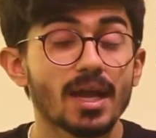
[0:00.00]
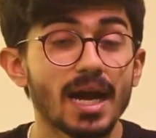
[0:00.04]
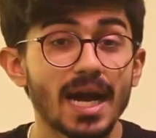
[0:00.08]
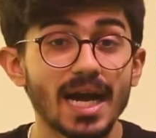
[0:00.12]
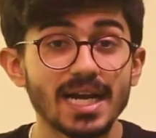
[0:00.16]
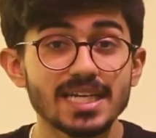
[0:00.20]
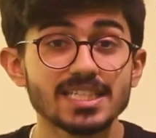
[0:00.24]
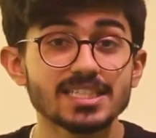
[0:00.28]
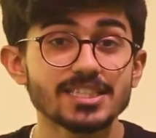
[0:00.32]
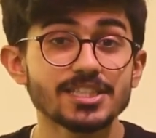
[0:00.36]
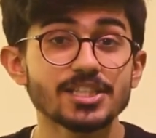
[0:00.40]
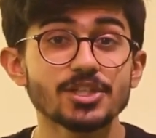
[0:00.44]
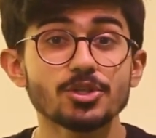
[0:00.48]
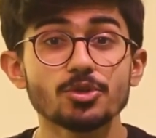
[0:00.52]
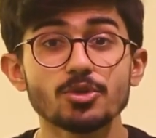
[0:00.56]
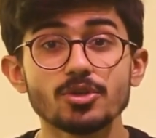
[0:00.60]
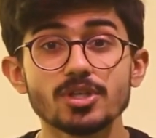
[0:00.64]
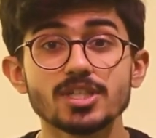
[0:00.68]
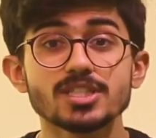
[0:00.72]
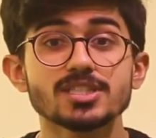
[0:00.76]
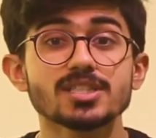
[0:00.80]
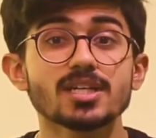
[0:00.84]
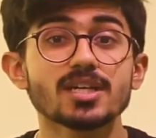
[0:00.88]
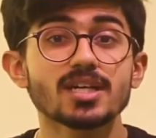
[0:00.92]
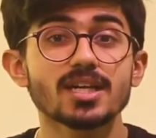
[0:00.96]
ICO
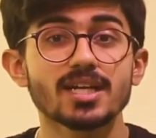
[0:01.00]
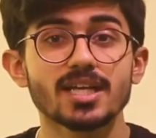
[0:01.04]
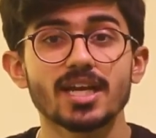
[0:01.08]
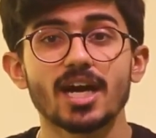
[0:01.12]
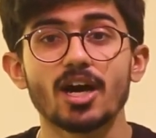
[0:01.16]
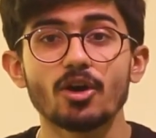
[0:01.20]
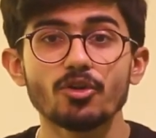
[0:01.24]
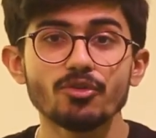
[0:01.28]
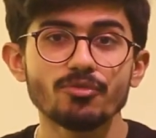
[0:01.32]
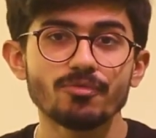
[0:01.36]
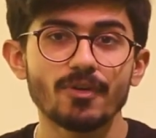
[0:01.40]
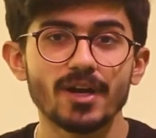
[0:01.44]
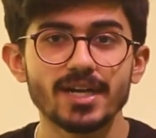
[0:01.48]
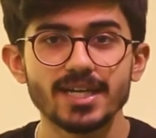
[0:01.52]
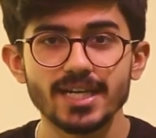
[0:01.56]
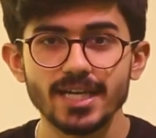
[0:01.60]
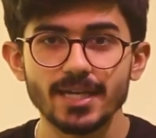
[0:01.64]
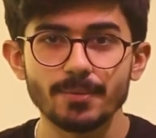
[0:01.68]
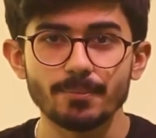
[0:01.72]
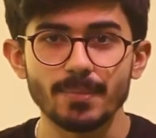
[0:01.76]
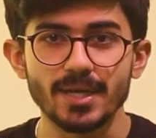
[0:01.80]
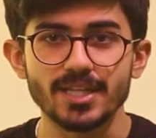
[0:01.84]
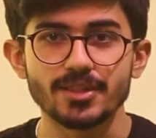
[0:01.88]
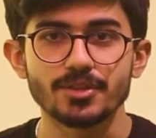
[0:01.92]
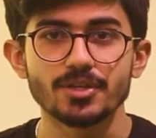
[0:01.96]
is a
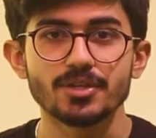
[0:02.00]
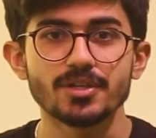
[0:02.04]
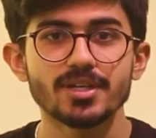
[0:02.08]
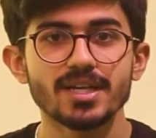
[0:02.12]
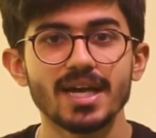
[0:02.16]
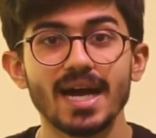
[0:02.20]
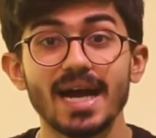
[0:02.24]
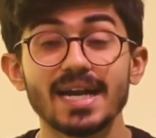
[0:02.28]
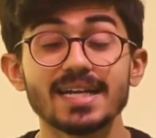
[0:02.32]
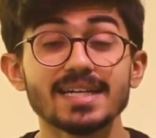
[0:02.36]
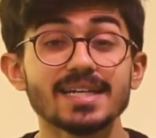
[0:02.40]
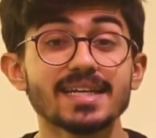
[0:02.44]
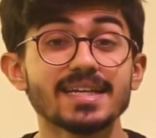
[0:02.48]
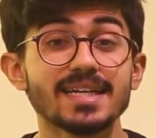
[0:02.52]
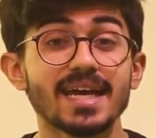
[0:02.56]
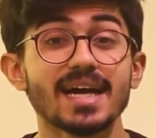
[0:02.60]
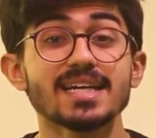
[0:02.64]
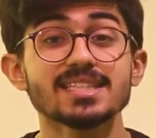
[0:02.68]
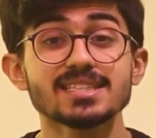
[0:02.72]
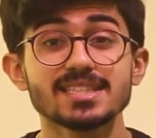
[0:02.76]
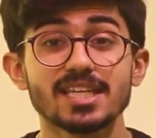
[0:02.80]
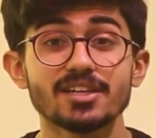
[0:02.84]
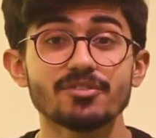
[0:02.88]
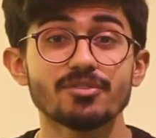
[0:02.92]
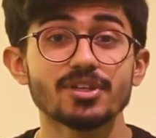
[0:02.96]
crowdfunding method and it
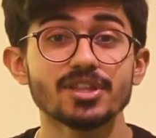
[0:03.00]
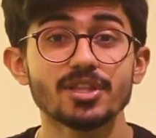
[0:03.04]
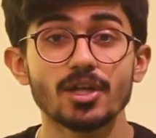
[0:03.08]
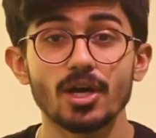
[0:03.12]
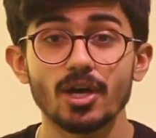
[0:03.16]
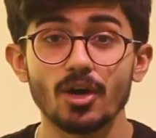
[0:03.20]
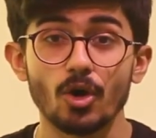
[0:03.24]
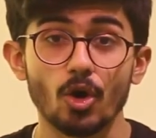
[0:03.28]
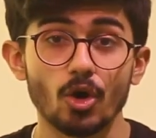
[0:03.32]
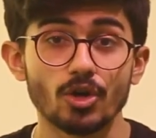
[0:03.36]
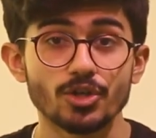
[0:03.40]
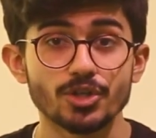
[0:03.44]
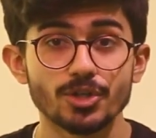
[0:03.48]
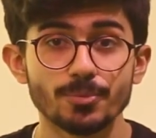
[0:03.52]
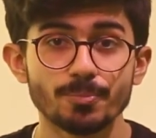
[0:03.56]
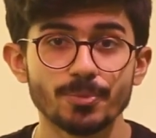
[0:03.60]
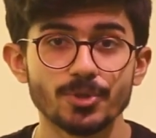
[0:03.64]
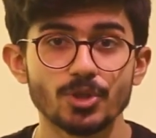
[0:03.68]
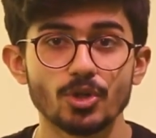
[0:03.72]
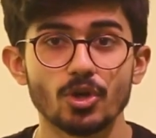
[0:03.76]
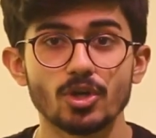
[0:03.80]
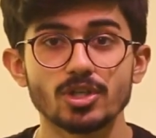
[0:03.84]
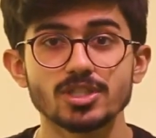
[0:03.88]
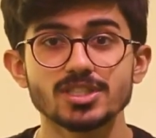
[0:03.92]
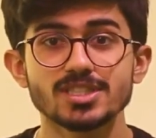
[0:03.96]
has given
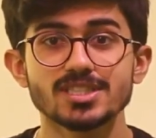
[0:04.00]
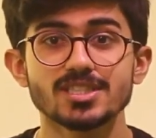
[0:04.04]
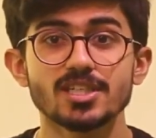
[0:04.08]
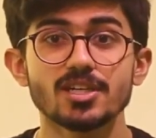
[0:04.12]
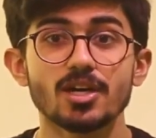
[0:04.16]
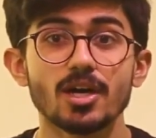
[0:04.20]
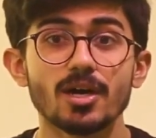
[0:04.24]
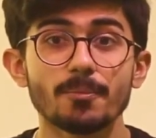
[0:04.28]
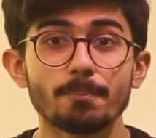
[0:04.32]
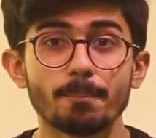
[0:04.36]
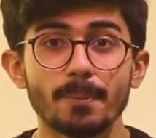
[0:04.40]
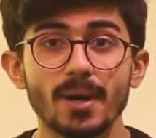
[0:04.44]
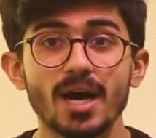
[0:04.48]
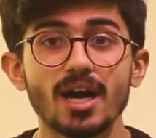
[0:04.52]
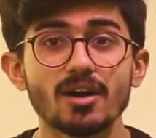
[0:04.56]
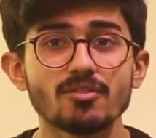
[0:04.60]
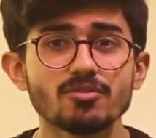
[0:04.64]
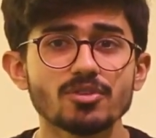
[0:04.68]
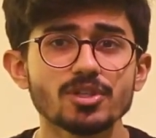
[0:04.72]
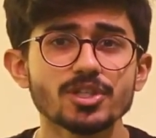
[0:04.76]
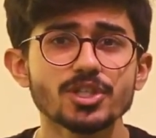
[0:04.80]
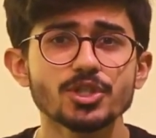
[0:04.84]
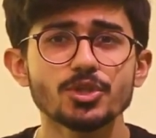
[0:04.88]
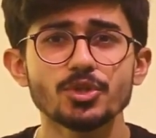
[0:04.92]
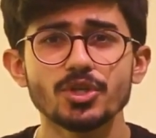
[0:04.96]
entrepreneurs the
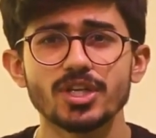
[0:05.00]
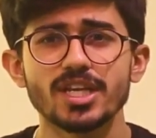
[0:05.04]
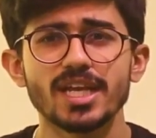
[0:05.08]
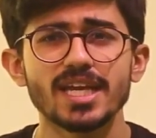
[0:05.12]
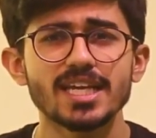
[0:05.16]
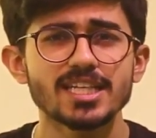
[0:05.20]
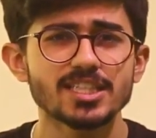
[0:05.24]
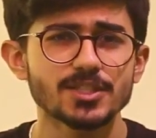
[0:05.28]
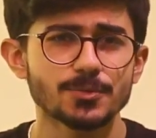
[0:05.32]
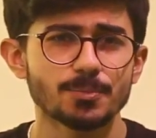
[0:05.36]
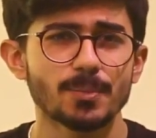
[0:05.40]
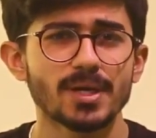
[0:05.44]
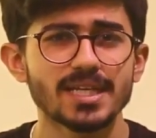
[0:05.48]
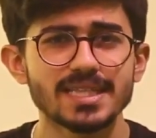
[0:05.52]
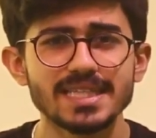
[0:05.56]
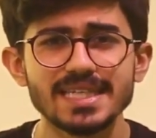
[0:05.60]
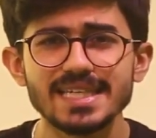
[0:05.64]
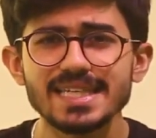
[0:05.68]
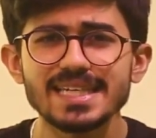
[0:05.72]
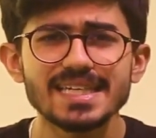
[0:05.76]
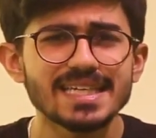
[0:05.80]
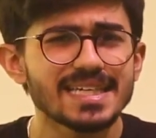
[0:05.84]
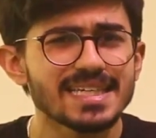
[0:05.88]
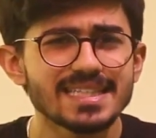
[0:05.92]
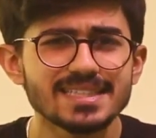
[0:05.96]
power to raise
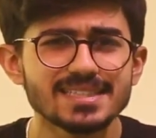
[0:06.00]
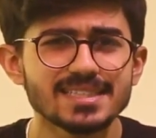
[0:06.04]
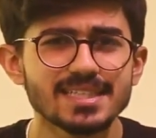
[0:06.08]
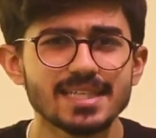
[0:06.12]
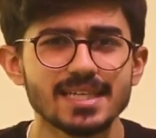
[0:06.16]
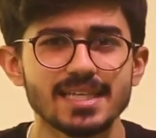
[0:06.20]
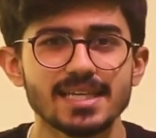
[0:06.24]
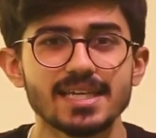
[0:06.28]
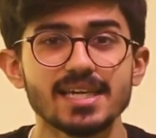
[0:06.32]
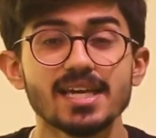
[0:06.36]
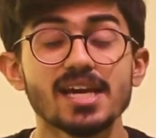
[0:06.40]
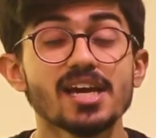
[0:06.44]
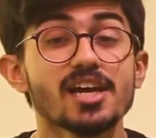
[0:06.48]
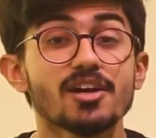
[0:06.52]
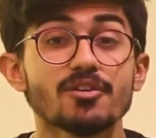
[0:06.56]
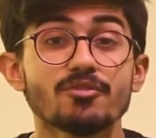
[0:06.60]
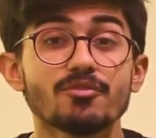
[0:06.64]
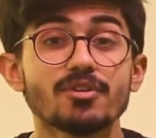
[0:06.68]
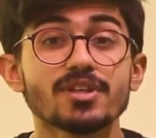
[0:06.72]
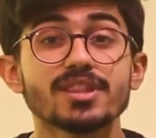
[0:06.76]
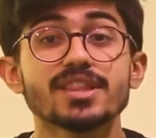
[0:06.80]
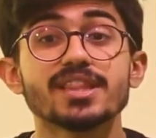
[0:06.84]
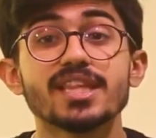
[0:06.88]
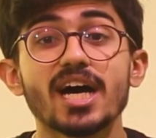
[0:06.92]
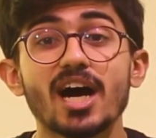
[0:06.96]
money easily
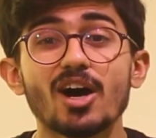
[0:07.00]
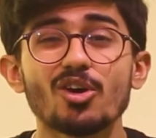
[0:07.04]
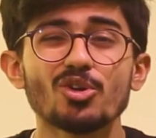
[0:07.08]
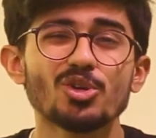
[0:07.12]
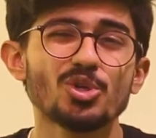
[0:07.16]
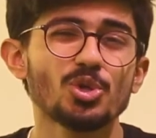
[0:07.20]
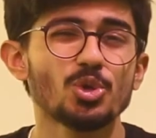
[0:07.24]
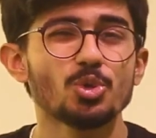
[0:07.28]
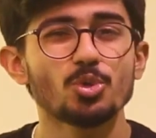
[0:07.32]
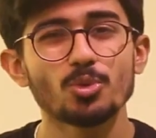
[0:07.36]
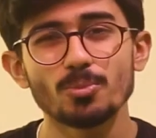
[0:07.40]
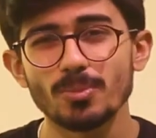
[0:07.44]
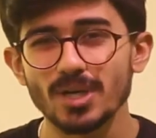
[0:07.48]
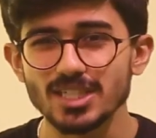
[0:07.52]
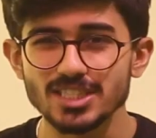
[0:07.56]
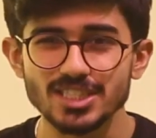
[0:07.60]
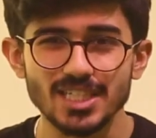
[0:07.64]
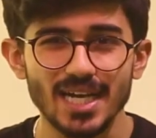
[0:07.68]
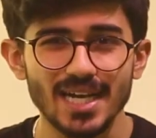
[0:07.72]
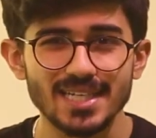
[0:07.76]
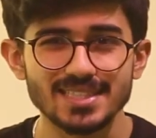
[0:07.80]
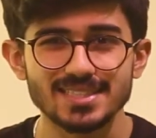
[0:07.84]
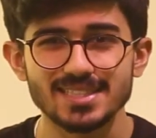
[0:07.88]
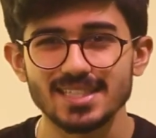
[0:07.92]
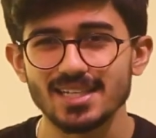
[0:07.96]
without too much
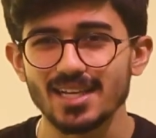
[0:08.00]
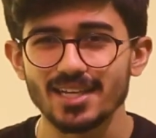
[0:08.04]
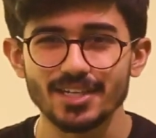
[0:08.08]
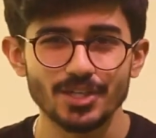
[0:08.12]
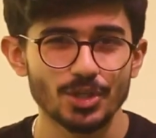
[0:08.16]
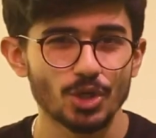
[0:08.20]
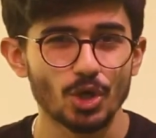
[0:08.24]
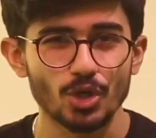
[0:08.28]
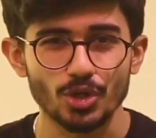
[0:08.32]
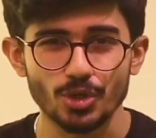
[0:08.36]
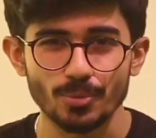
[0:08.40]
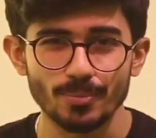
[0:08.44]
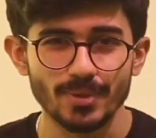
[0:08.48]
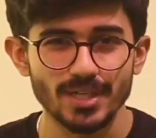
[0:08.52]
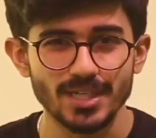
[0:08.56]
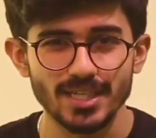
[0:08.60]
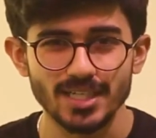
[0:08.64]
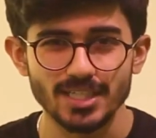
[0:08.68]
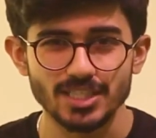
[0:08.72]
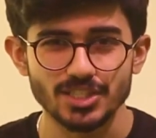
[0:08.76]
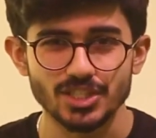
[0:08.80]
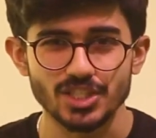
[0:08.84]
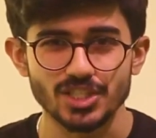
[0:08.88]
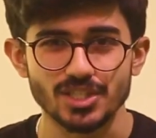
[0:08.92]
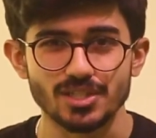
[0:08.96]
hassle and
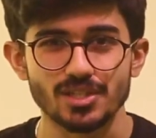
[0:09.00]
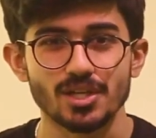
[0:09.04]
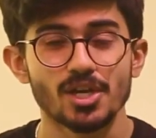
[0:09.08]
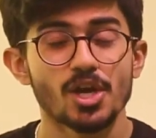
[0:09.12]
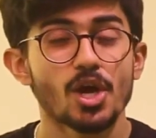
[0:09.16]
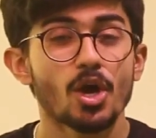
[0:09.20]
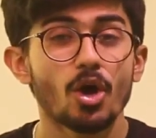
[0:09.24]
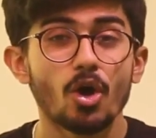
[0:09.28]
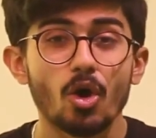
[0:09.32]
documentation.